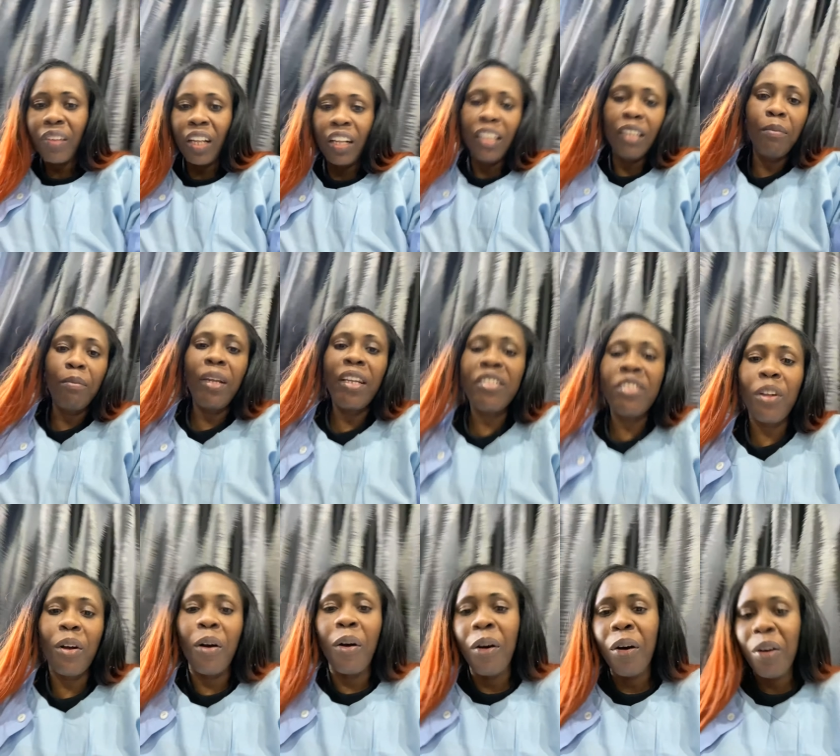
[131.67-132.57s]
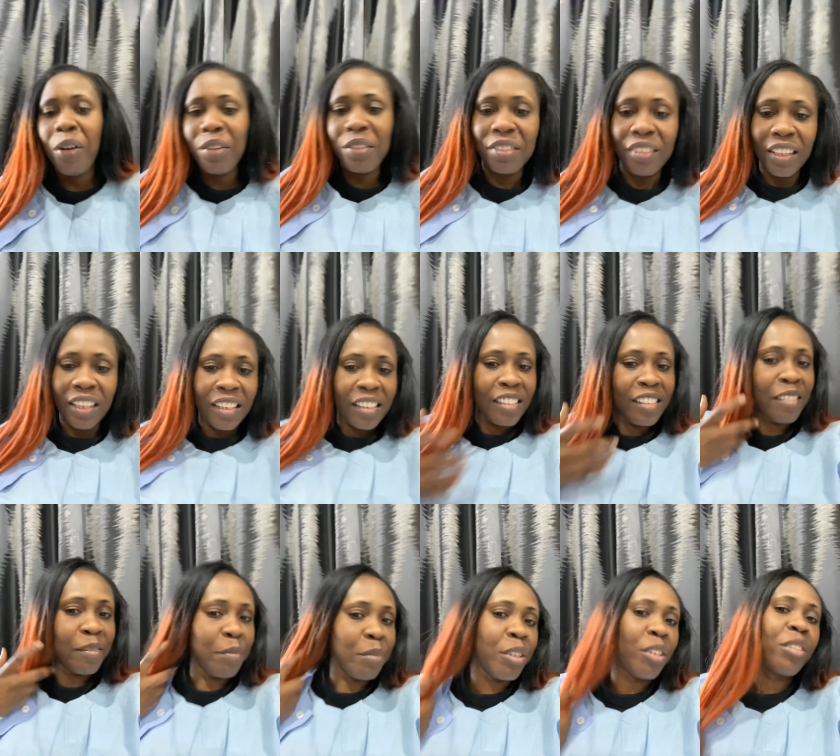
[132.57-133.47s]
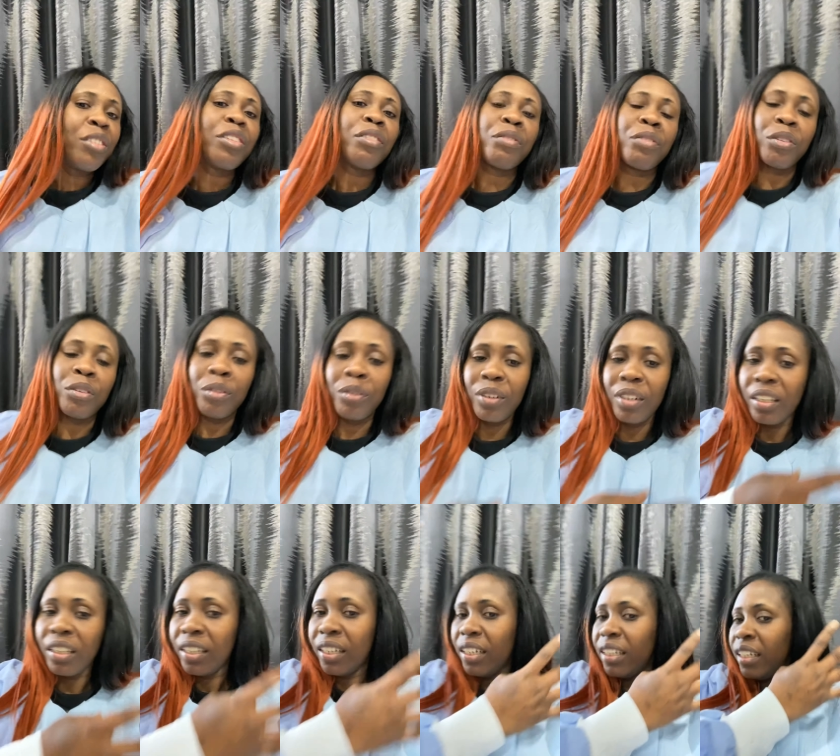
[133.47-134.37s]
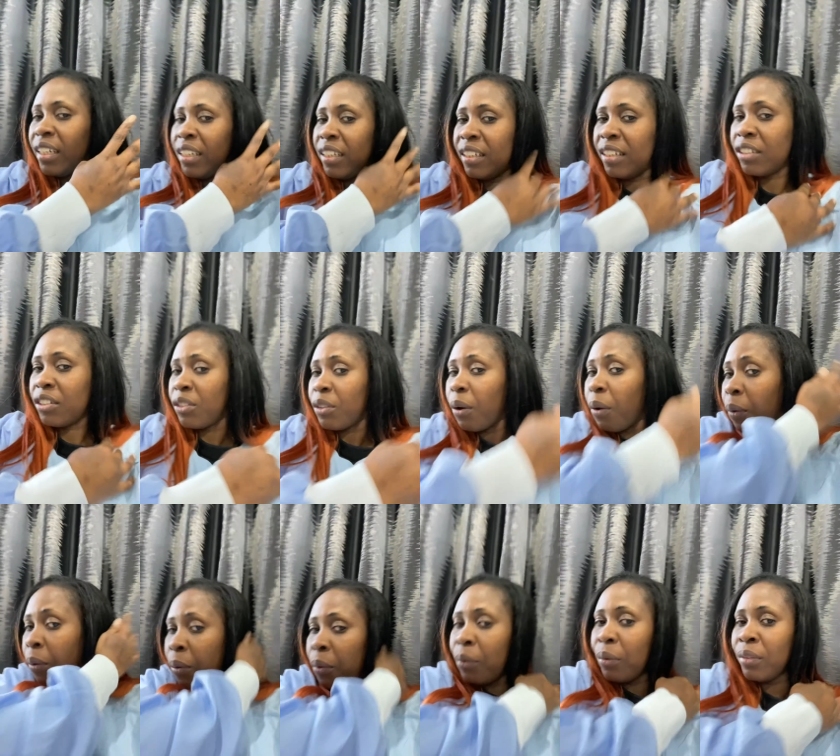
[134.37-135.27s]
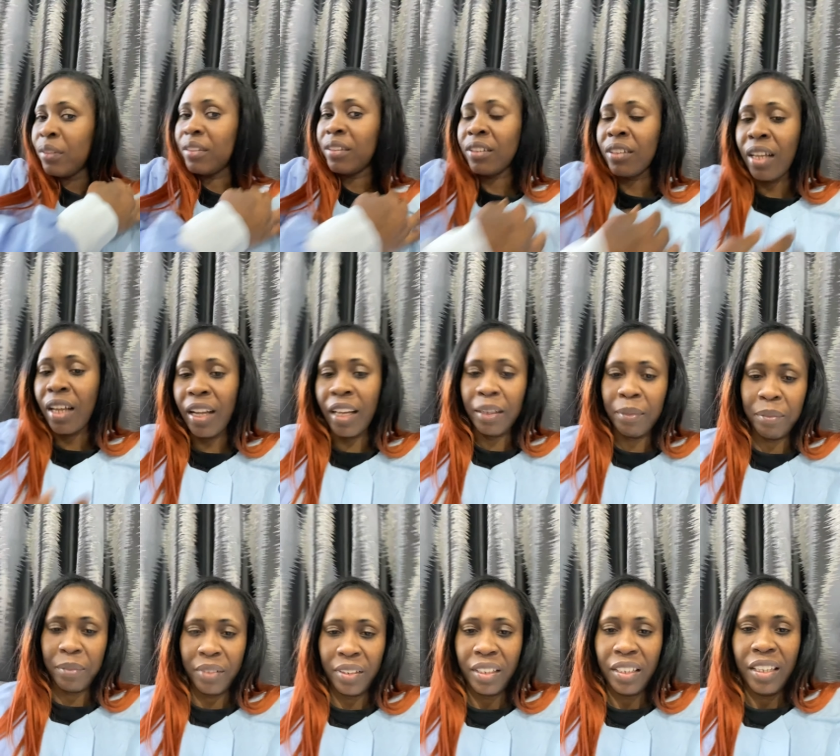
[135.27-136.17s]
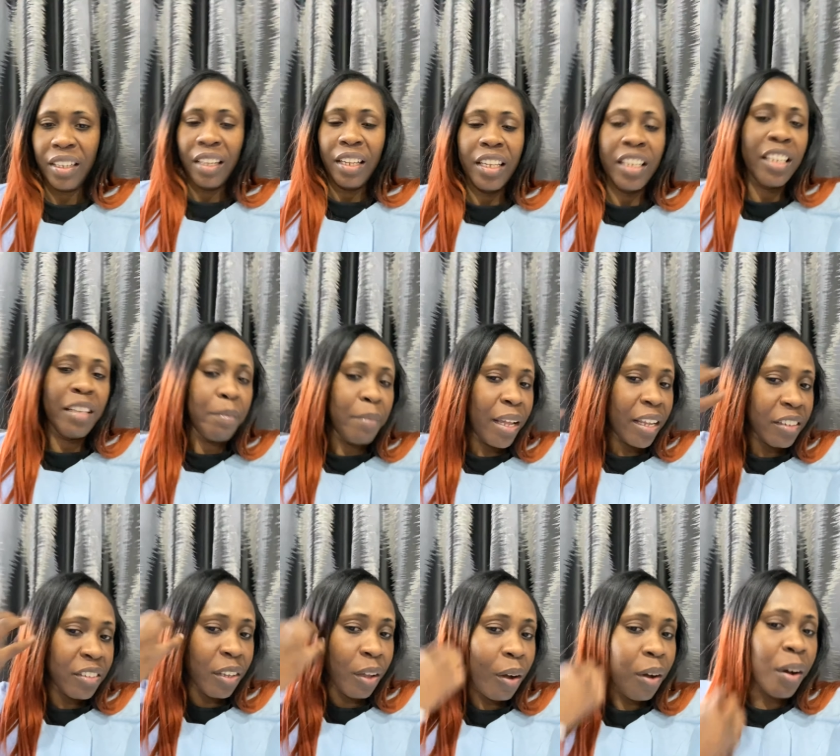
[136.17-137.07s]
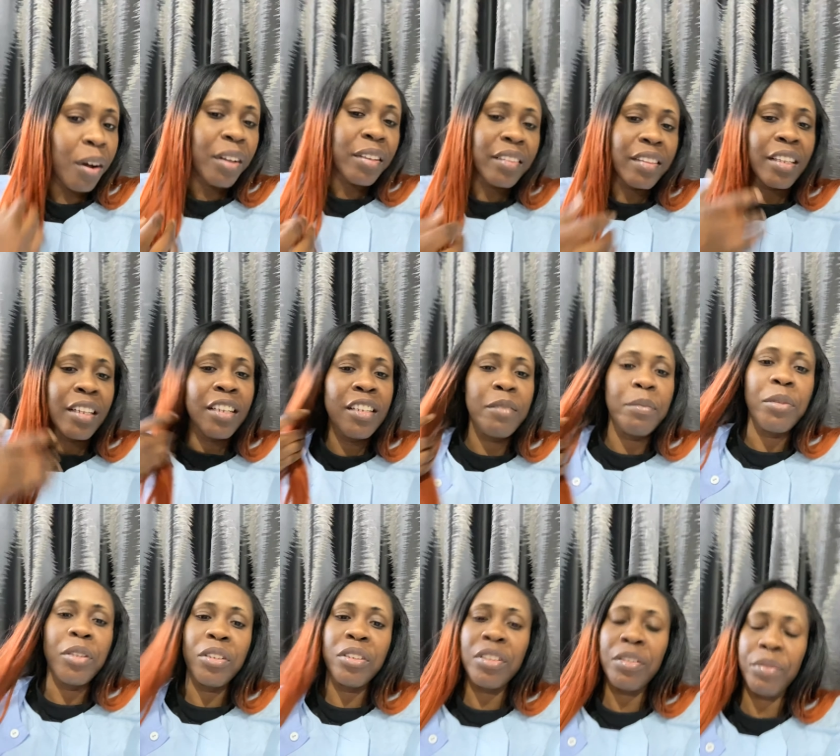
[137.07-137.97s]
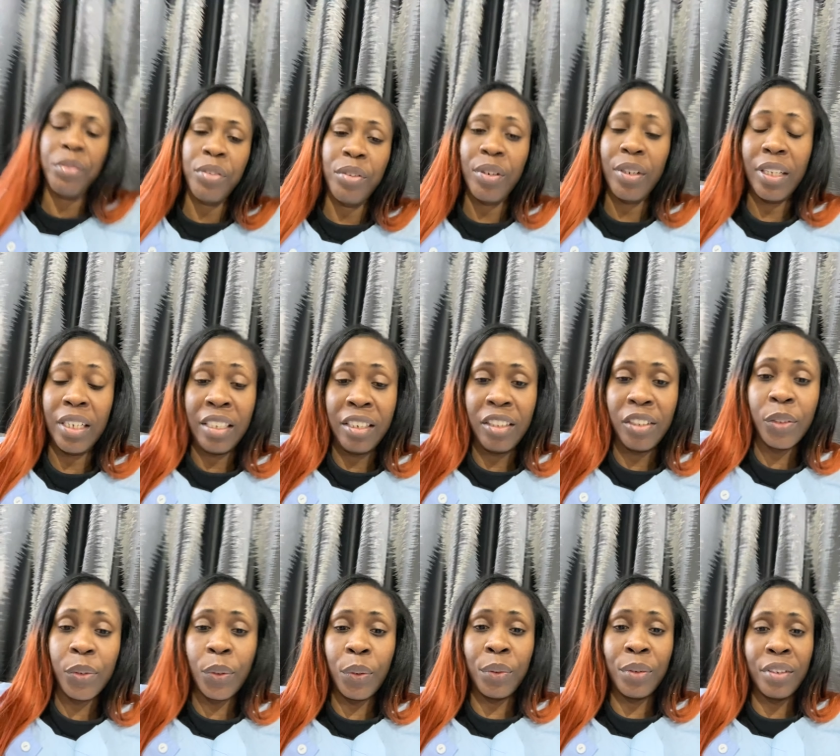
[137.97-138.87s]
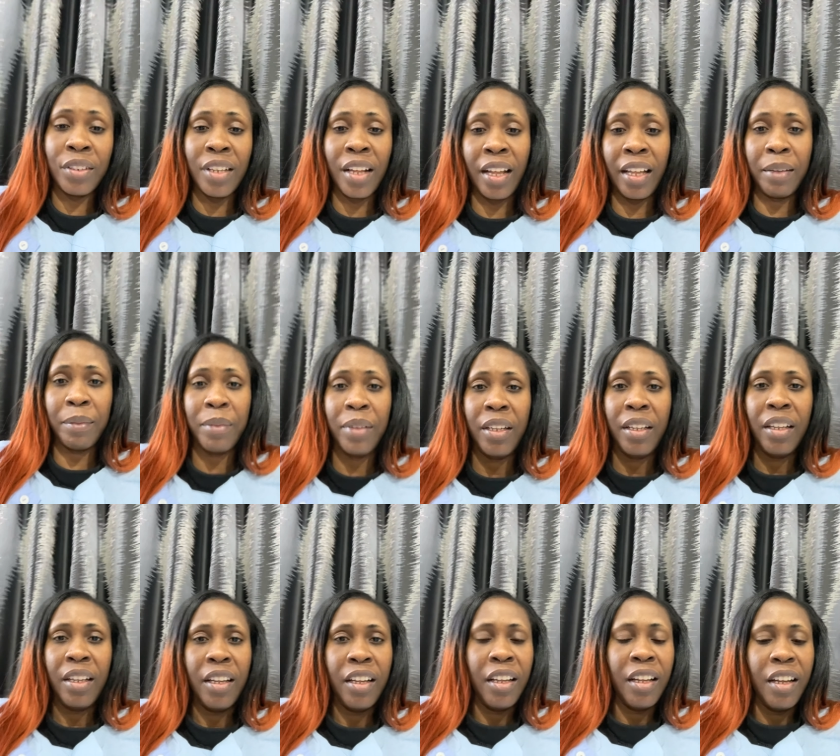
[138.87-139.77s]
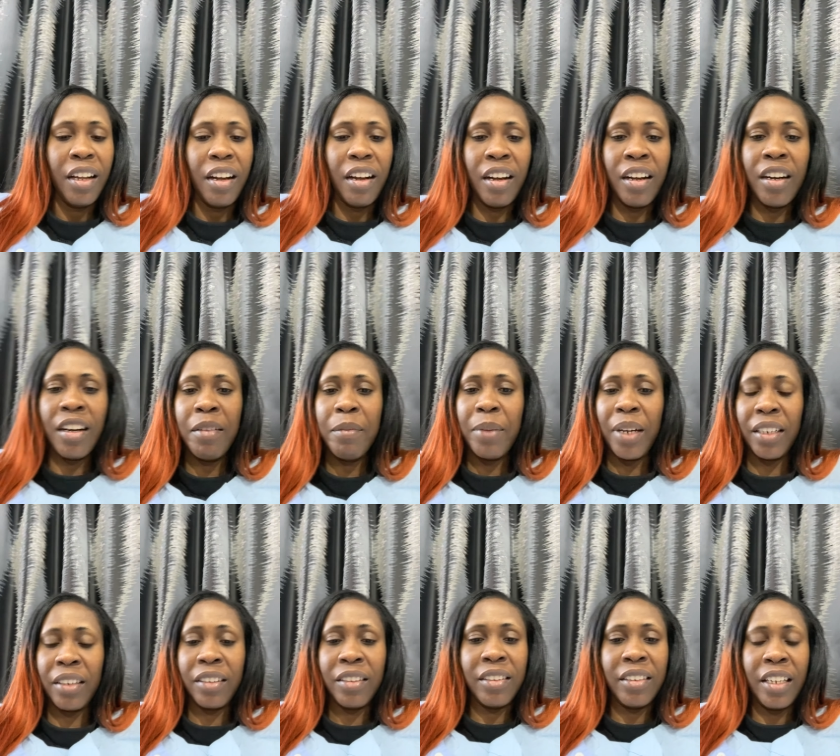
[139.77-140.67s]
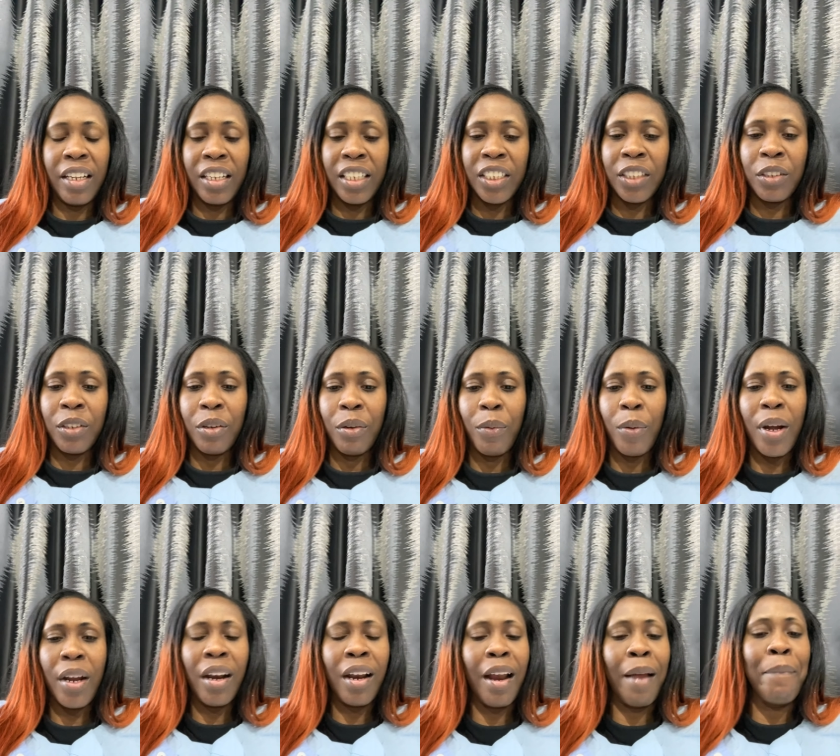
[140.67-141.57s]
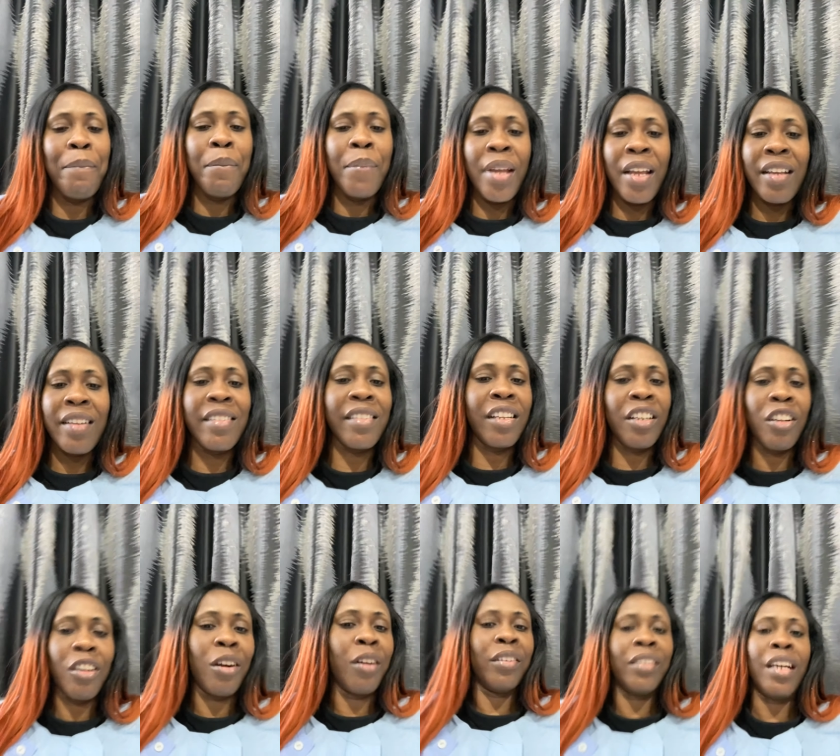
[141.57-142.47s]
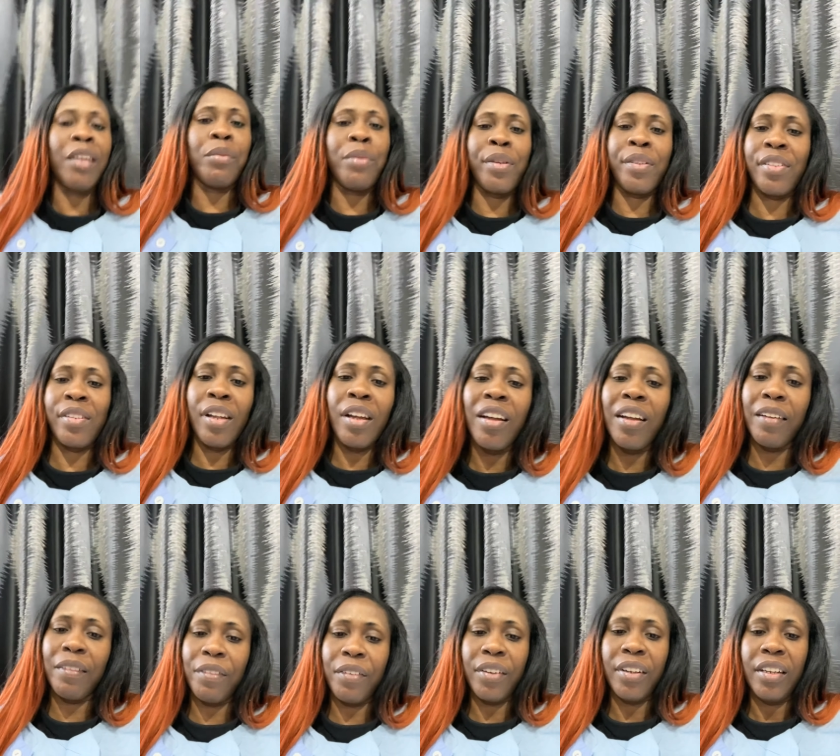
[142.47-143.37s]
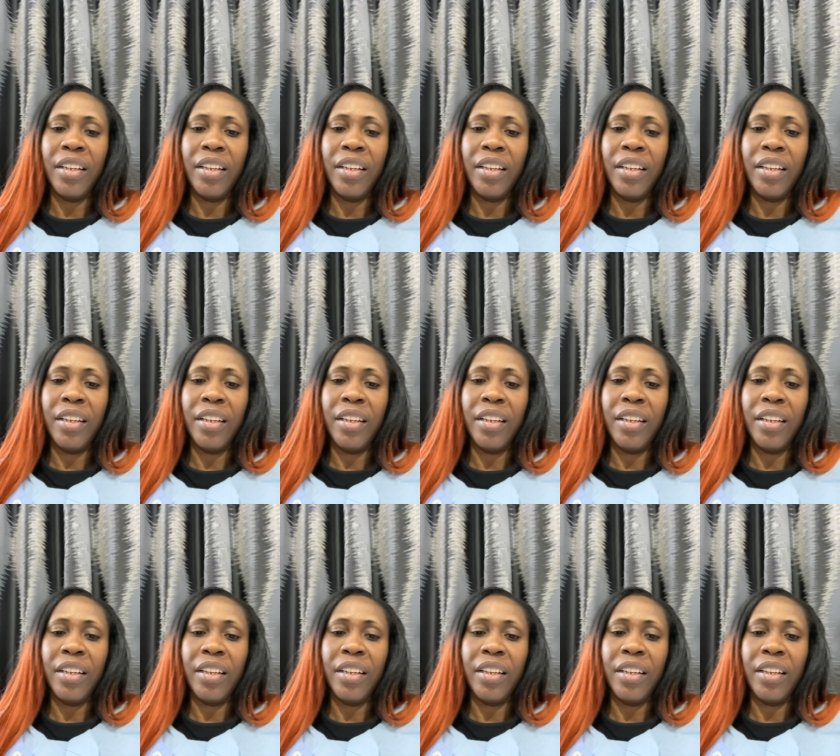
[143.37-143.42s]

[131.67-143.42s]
He makes all things beautiful in his own time. He makes all things beautiful in his own time. Oh my goodness, what an amazing God that we serve.